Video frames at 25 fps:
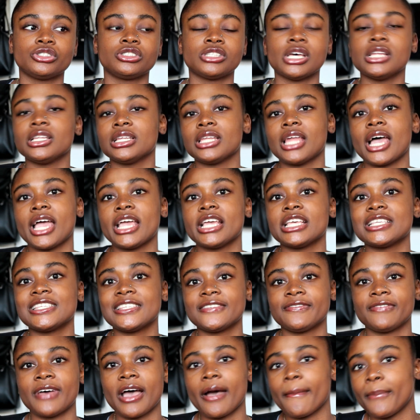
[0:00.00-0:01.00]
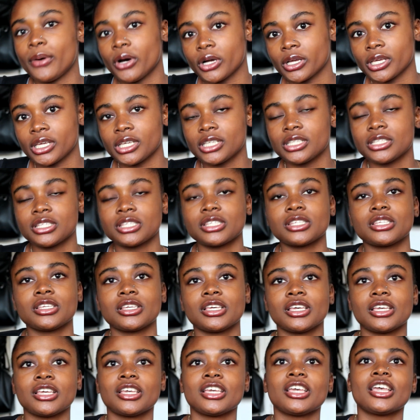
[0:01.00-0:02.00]
cellulite is fat pockets.
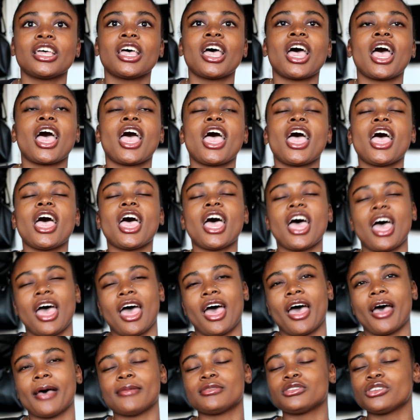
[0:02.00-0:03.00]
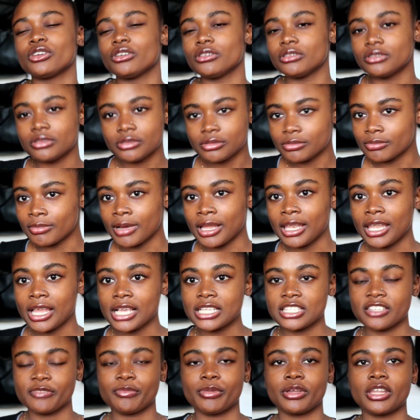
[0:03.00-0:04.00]
So my
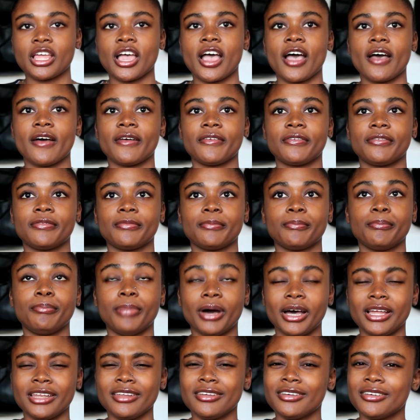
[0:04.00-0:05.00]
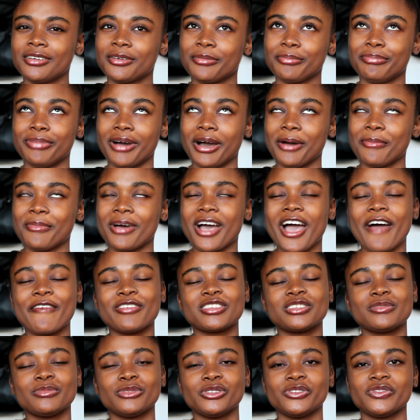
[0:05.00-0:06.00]
legs have
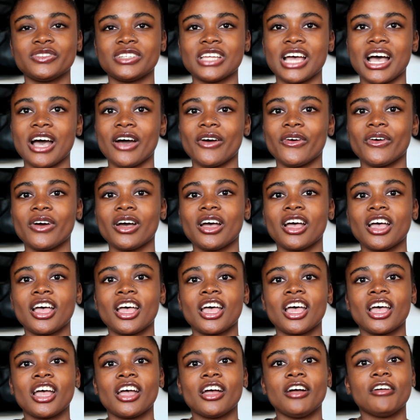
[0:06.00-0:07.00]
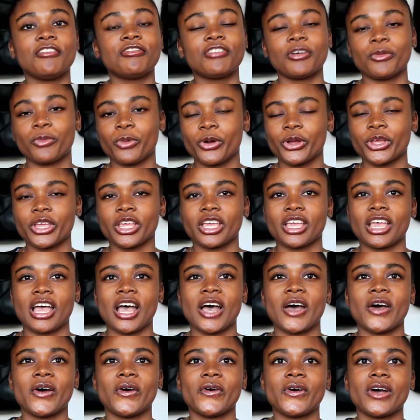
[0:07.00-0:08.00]
smoothed out from working
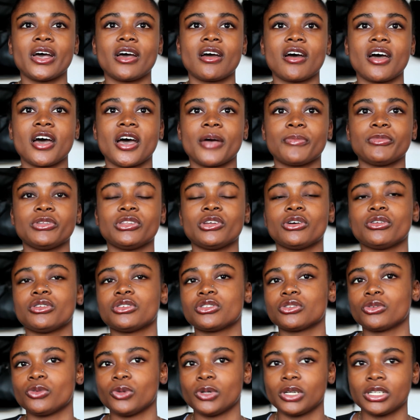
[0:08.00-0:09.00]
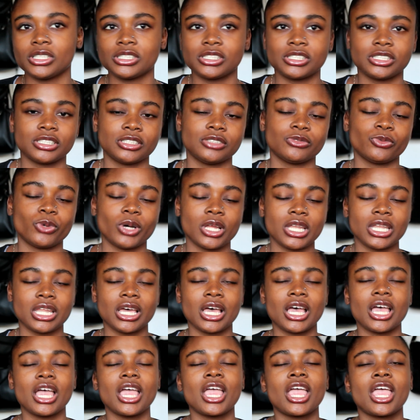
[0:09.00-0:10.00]
out, you know, the squats and
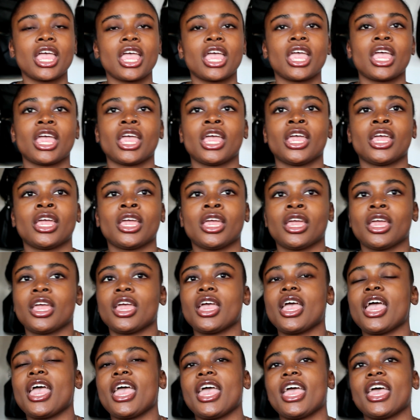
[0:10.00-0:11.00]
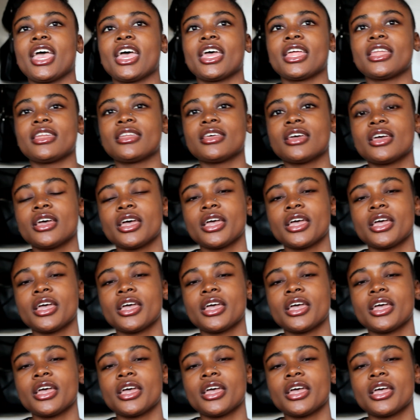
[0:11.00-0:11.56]
whatnot. And